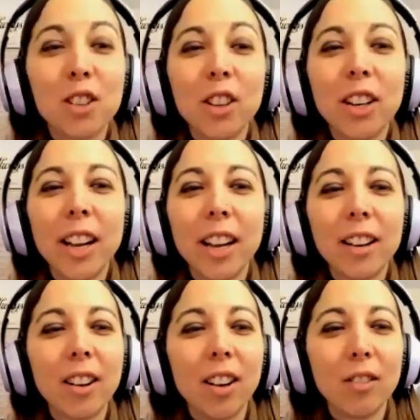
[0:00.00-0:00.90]
good
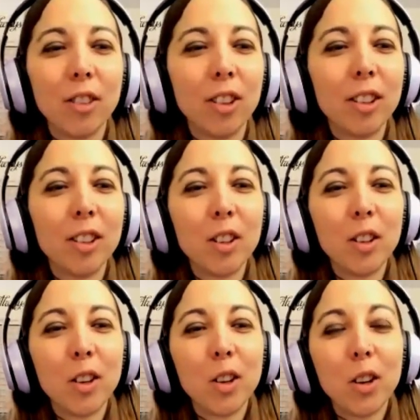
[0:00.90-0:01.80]
and awful.
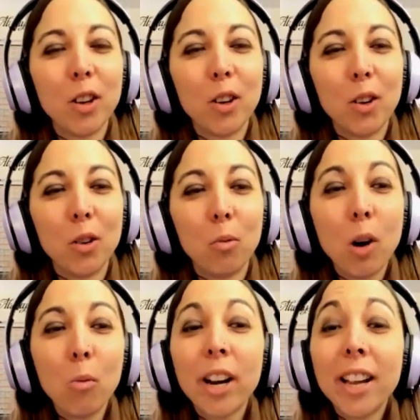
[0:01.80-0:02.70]

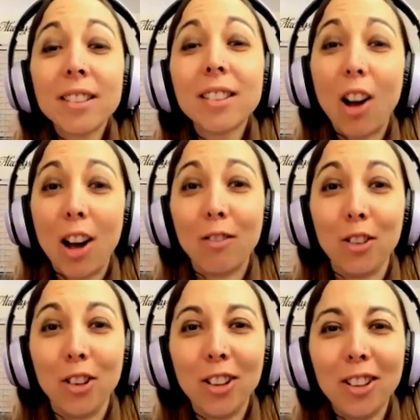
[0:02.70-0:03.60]
Well, what isn't
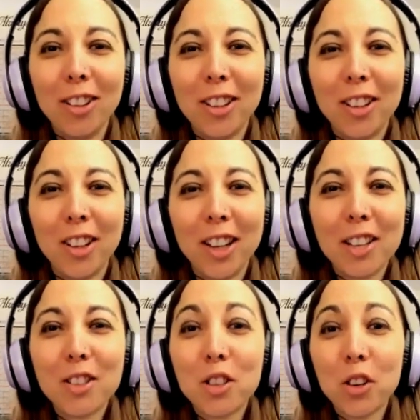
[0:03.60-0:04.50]
awful
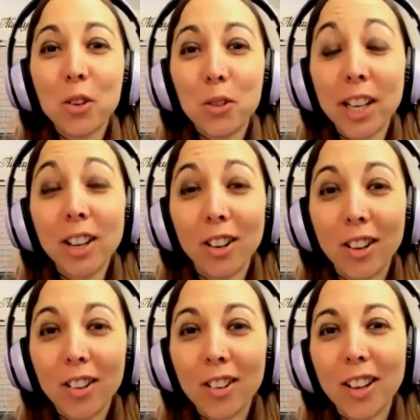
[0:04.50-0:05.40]
is your new
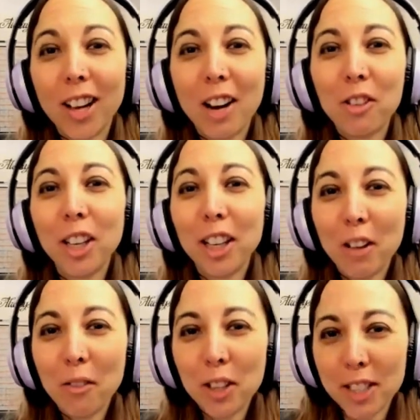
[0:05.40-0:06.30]
single. I really
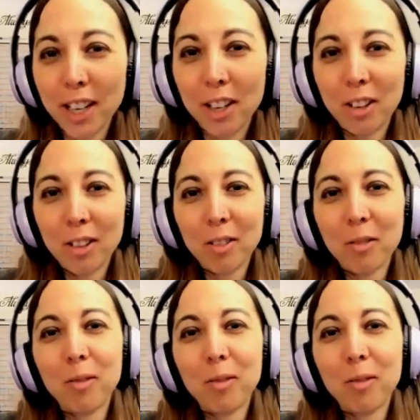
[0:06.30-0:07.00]
love the single.